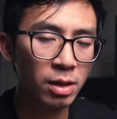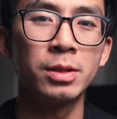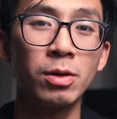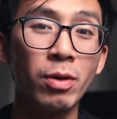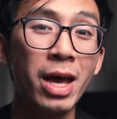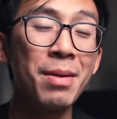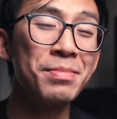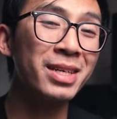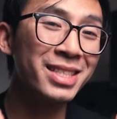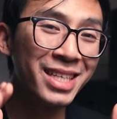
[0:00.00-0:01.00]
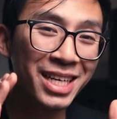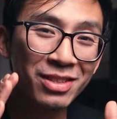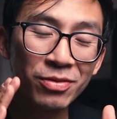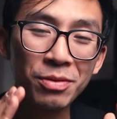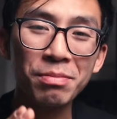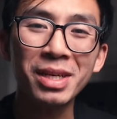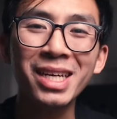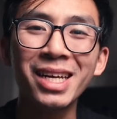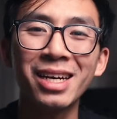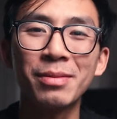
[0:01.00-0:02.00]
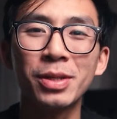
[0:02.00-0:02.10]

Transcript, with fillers: So M stands for meaning